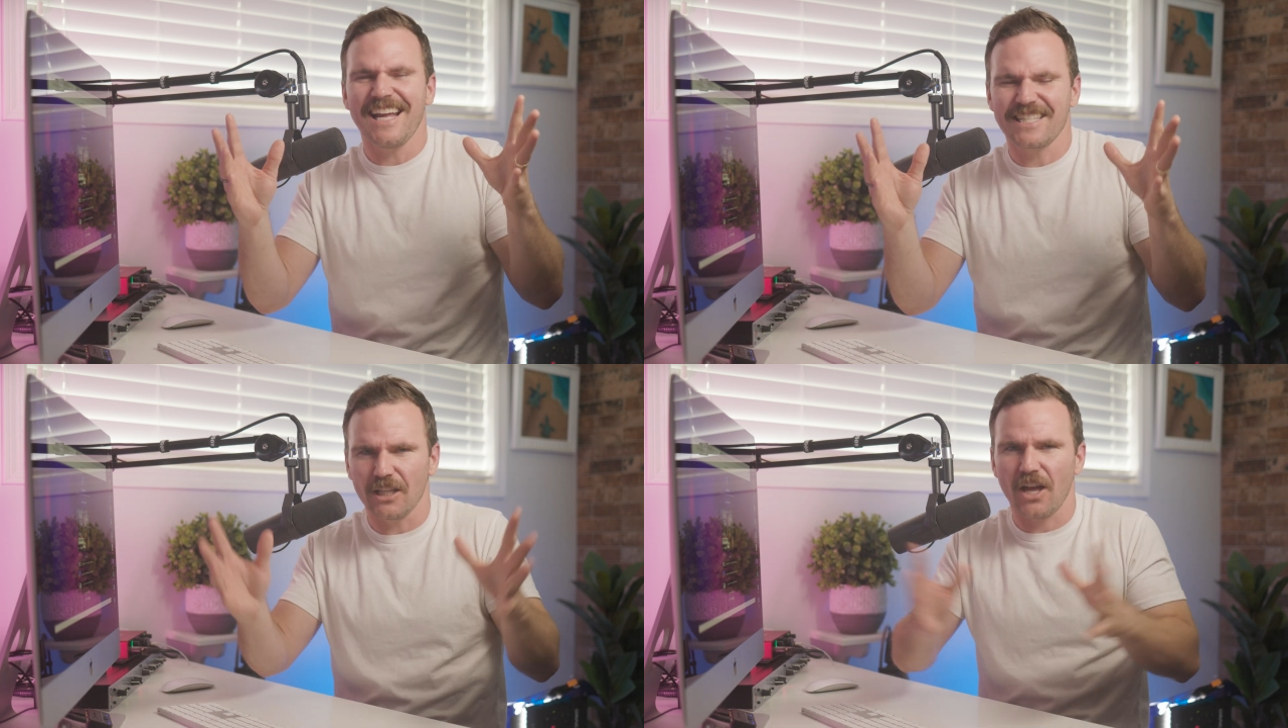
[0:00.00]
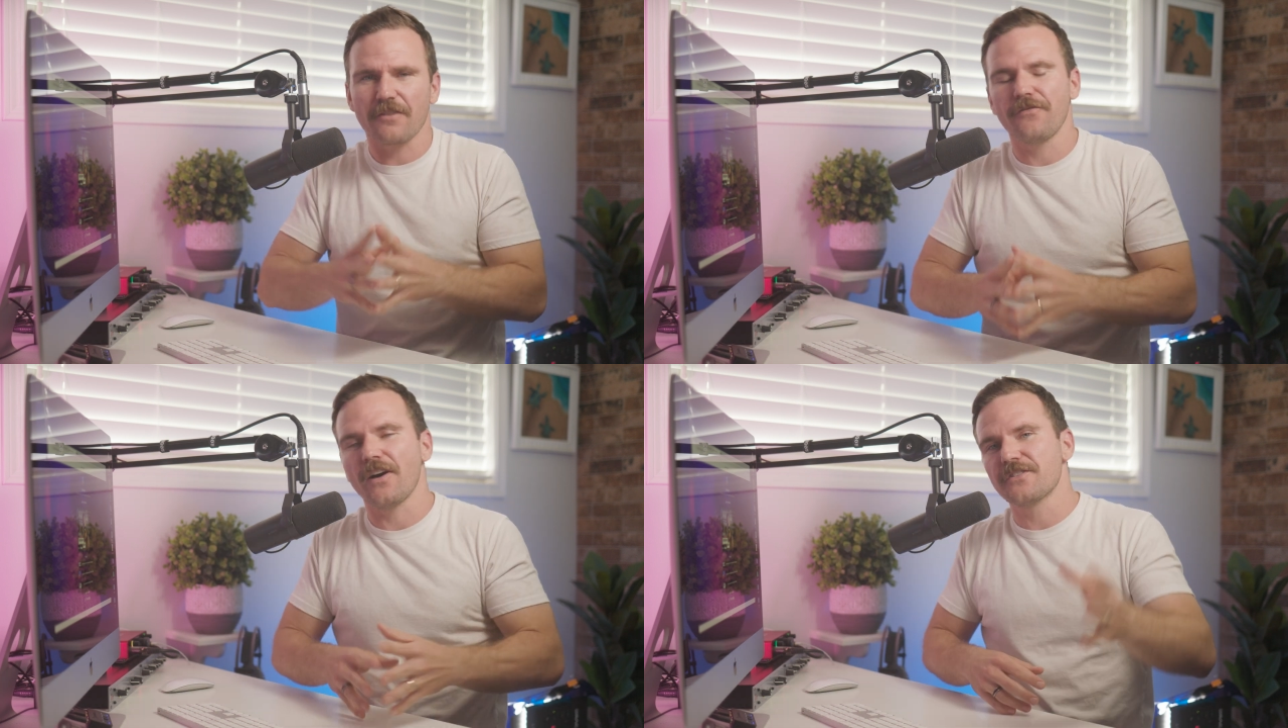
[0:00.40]
It's a
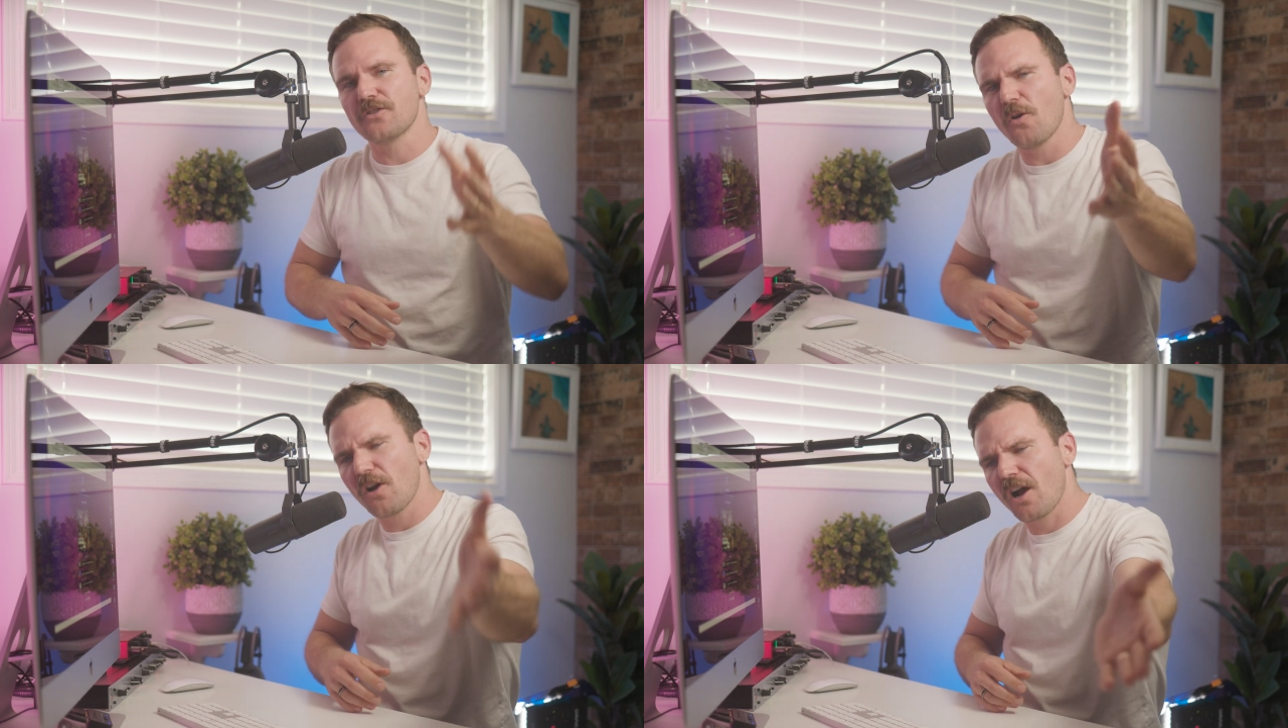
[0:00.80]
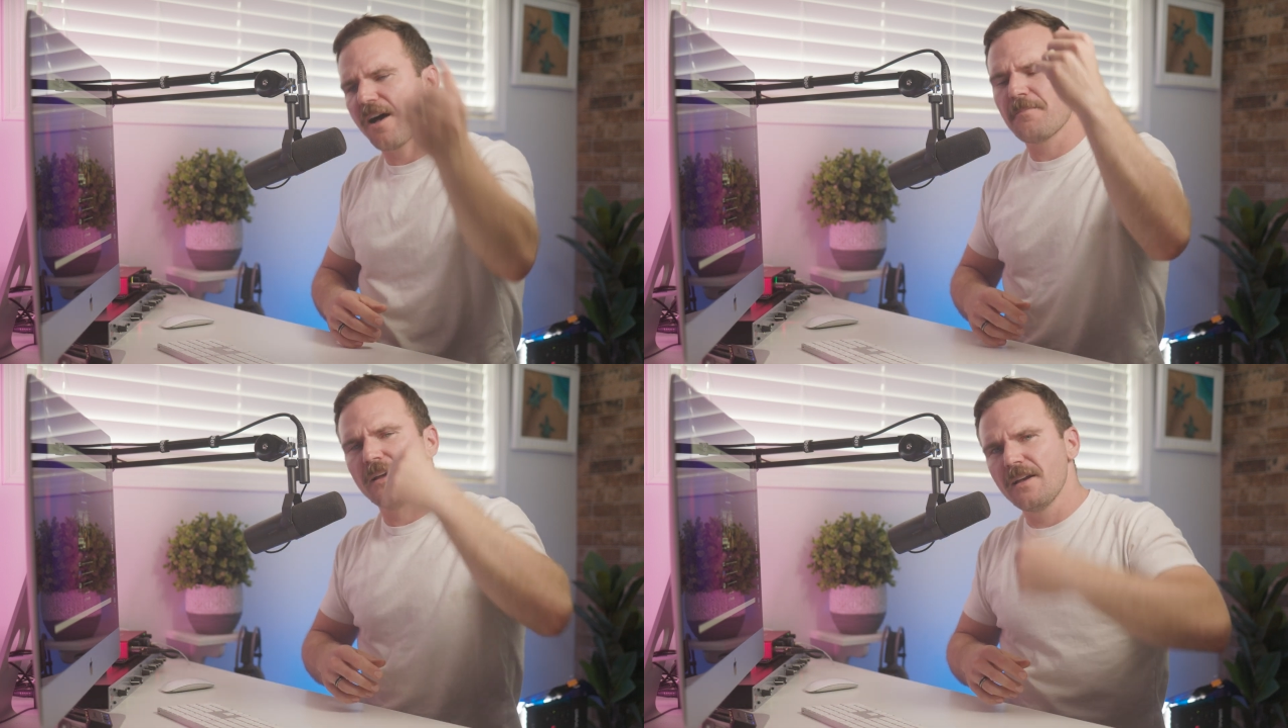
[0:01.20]
lot of fun. So
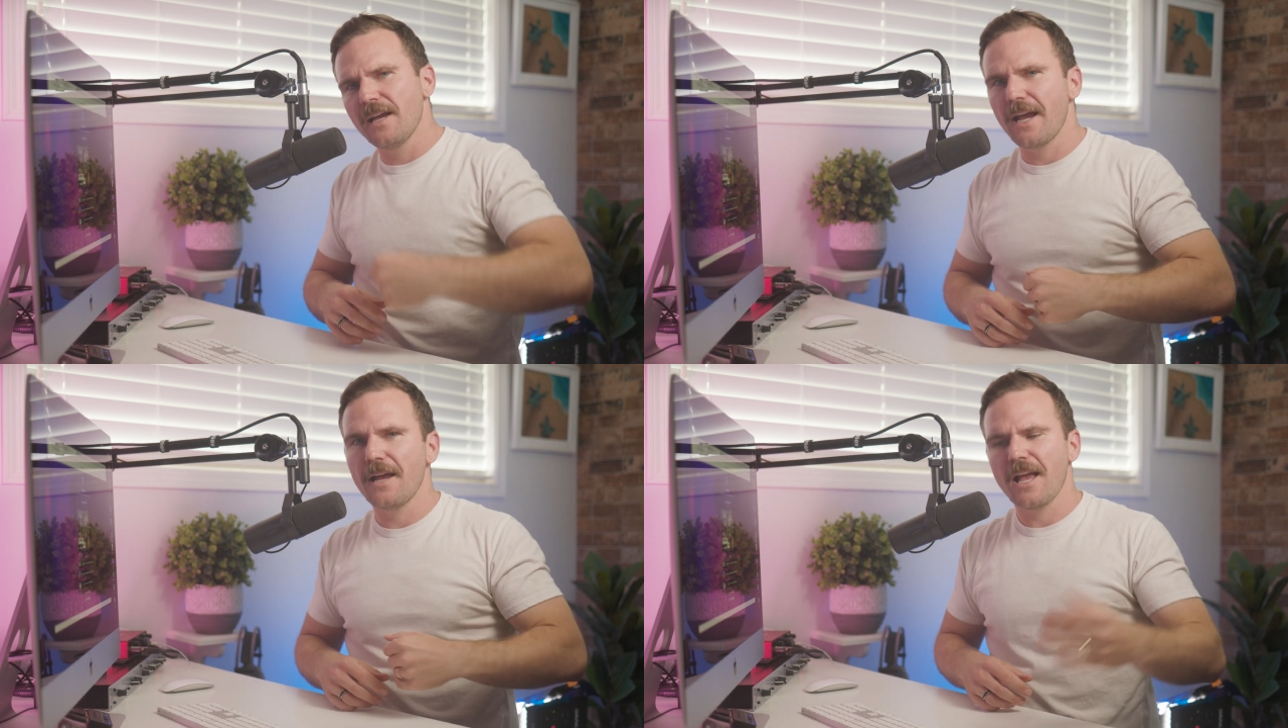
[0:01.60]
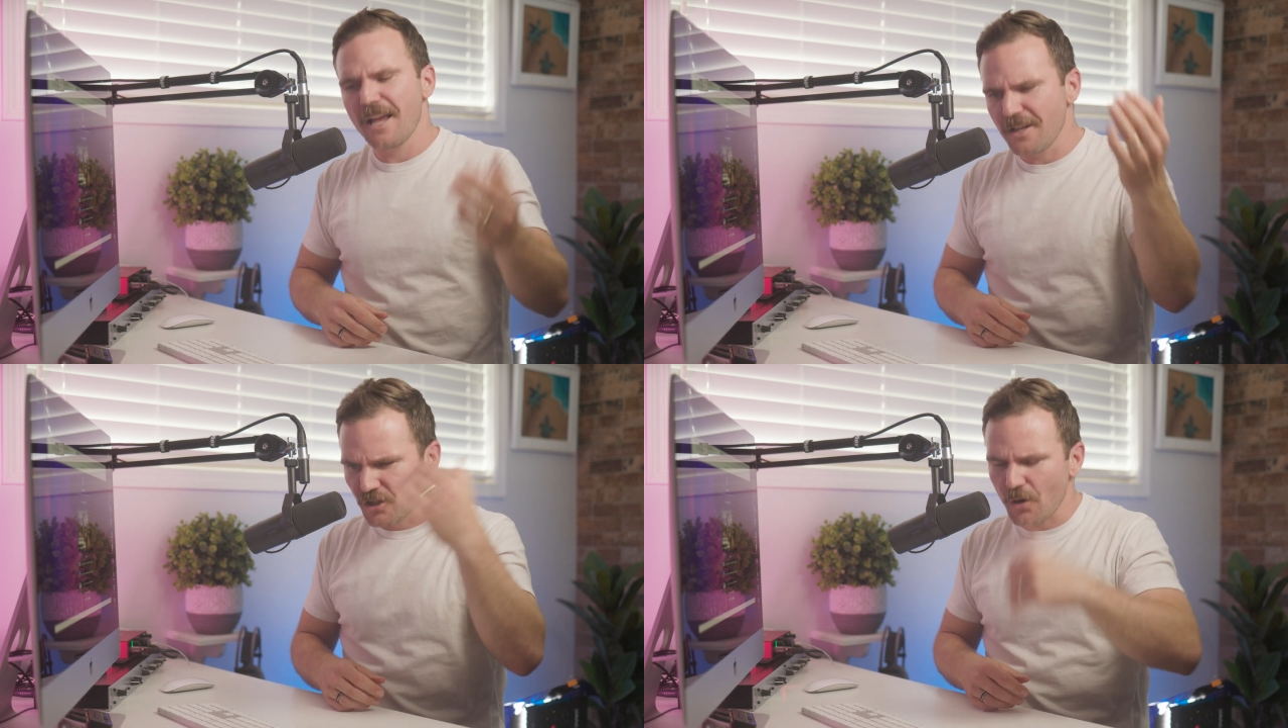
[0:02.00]
come
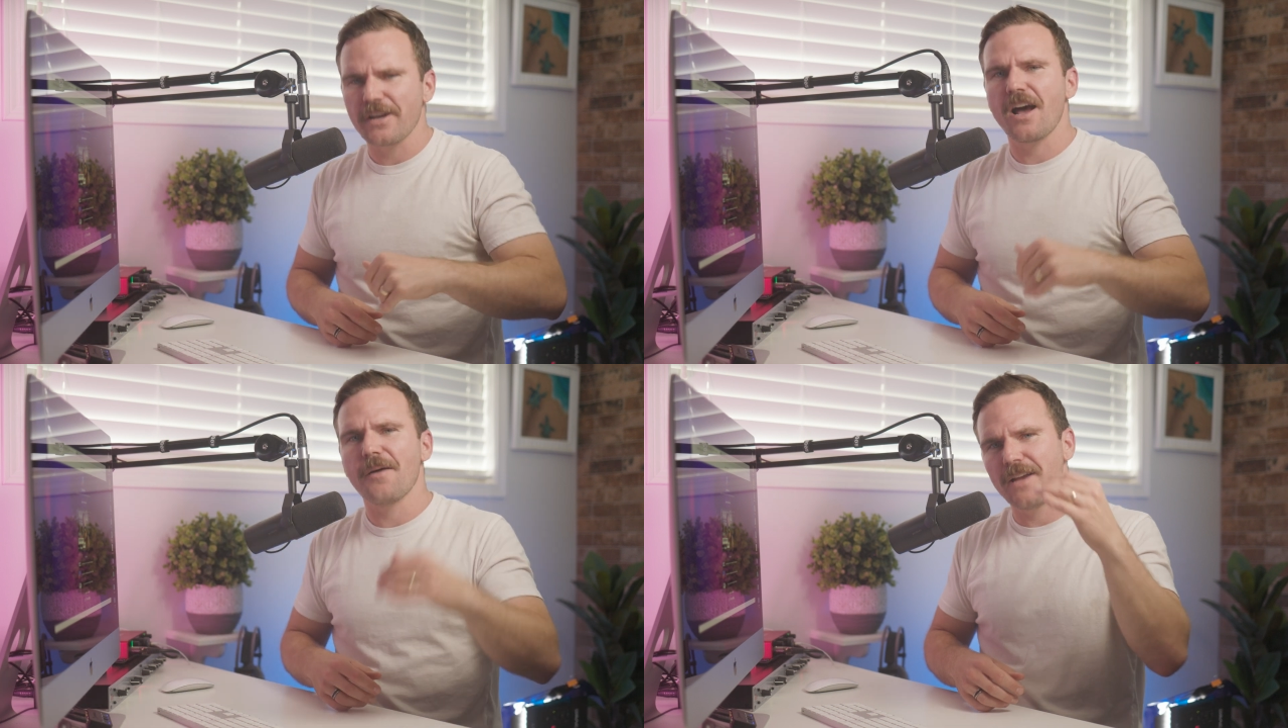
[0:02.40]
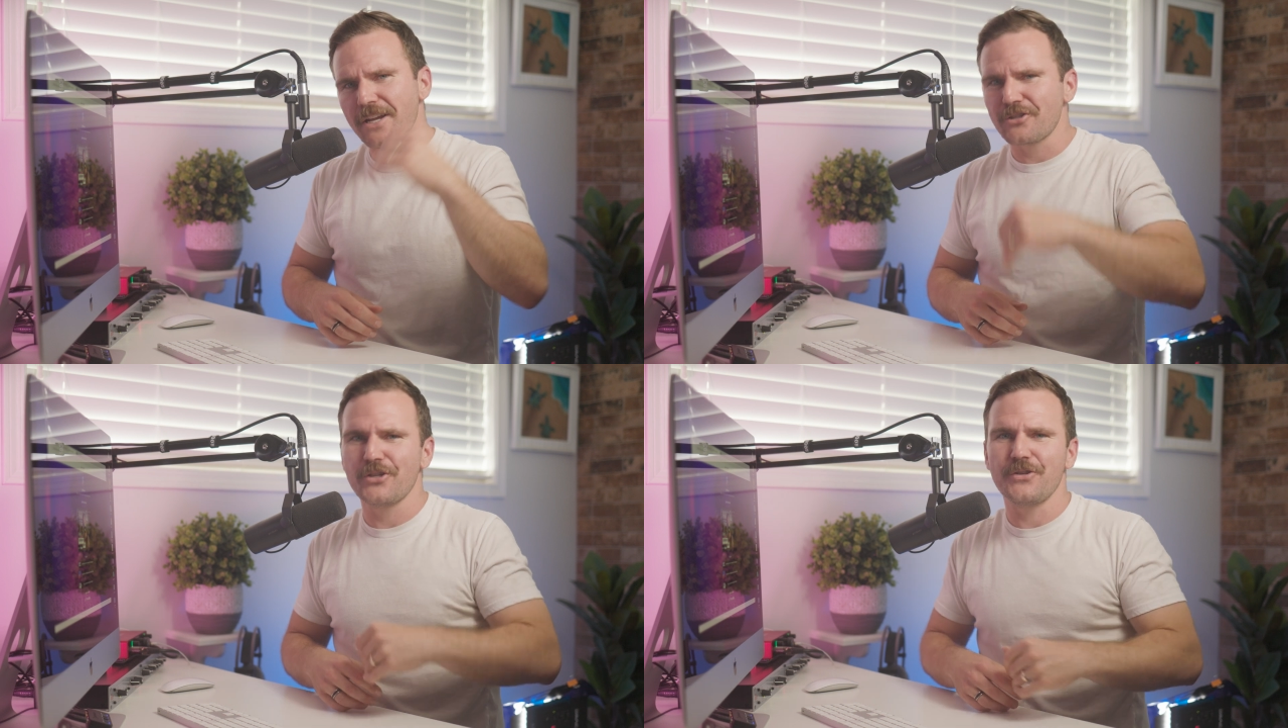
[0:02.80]
join up,
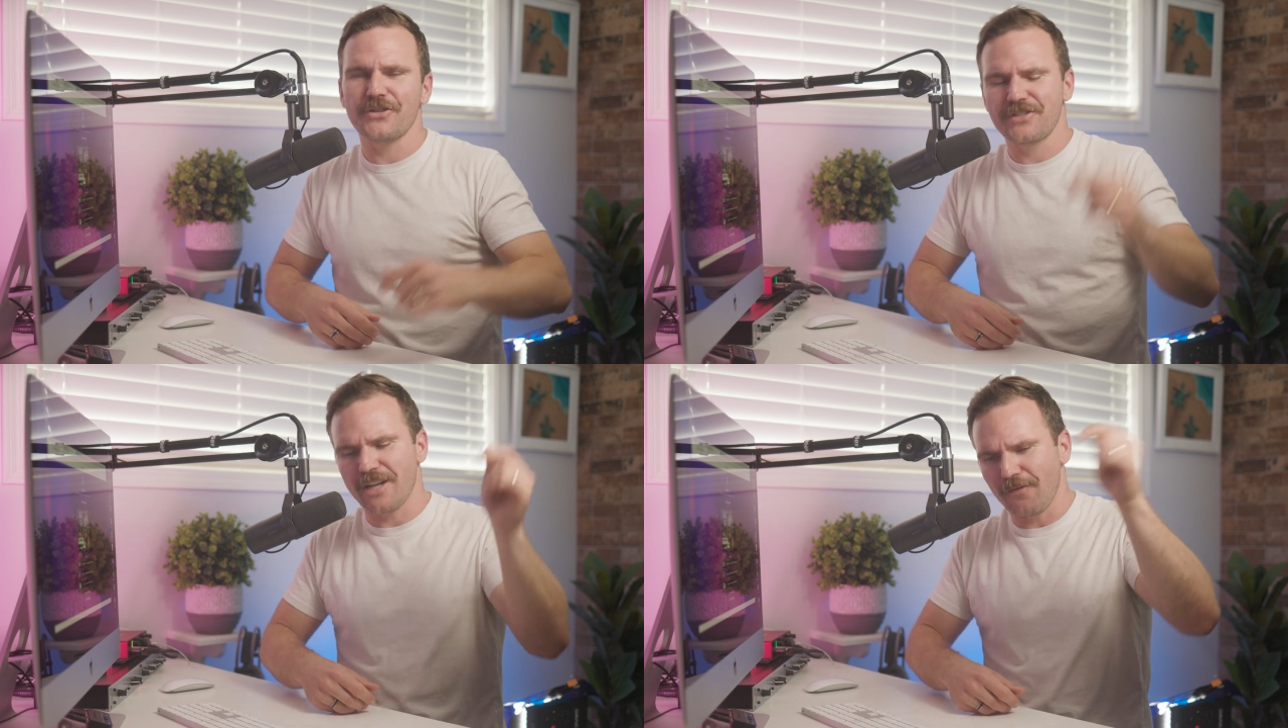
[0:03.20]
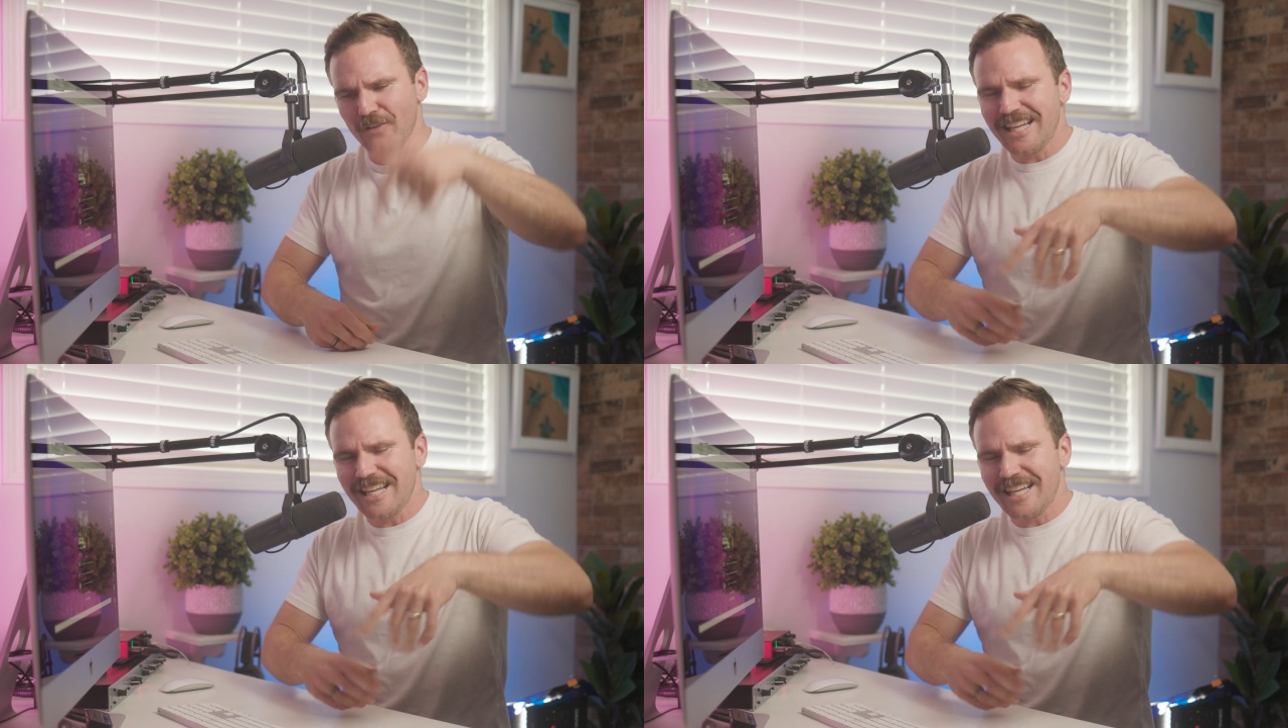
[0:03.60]
introduce yourself.